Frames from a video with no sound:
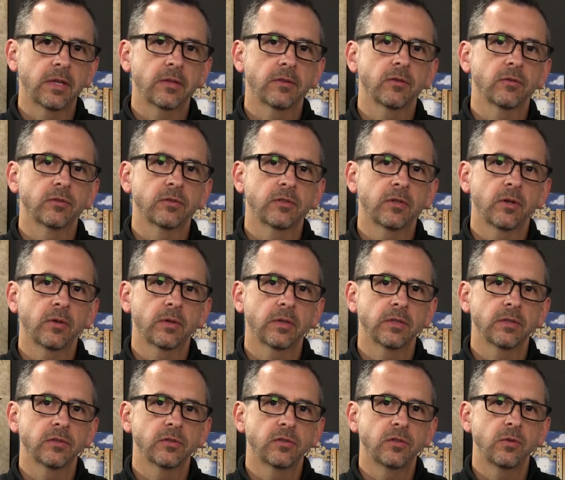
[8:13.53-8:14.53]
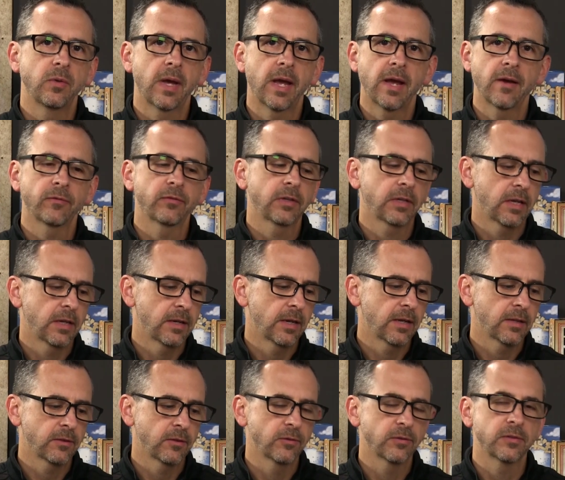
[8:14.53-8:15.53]
to get those tokens, you have to
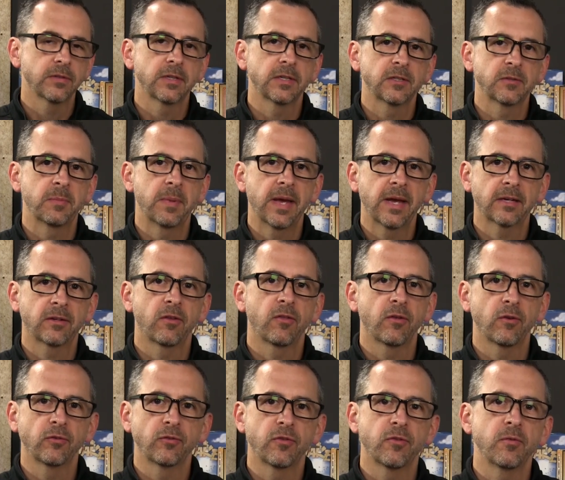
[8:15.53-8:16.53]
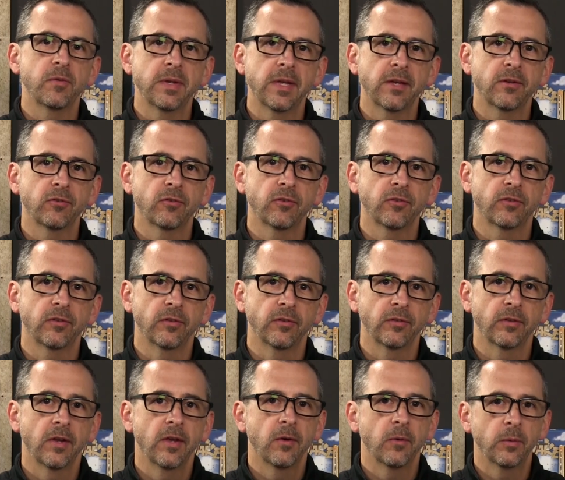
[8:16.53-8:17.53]
connect those things back to those three
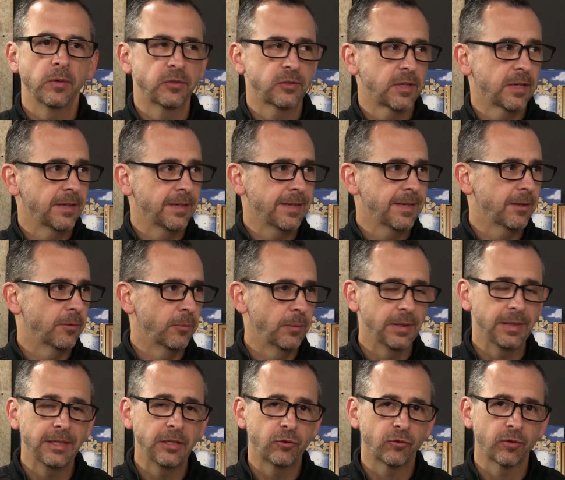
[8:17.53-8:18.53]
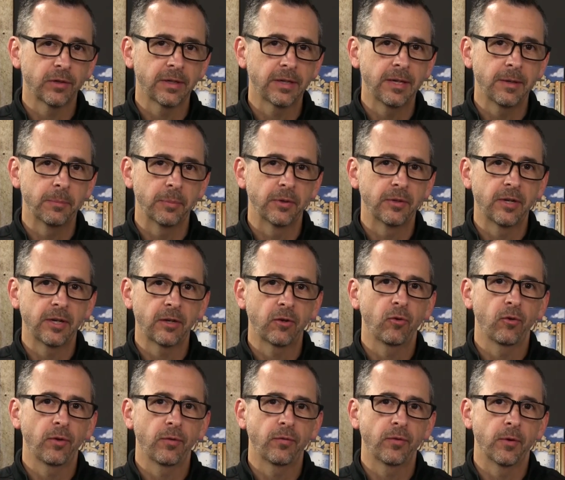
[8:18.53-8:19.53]
entrances, which can get really tricky,
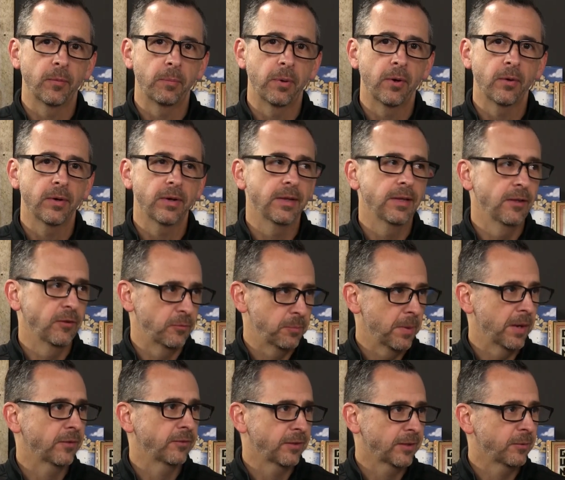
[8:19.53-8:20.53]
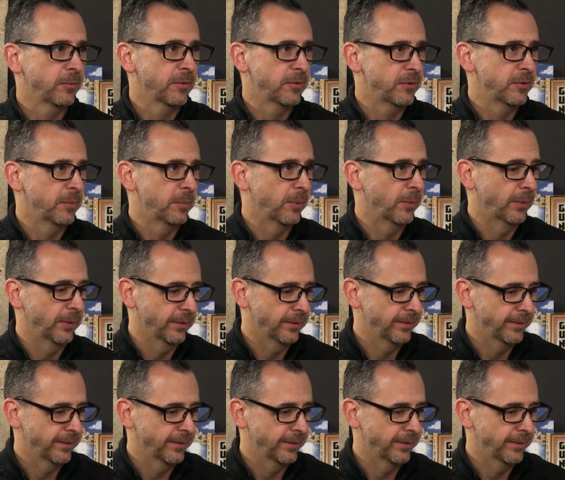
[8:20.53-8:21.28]
particularly if your opponent is messing with your board.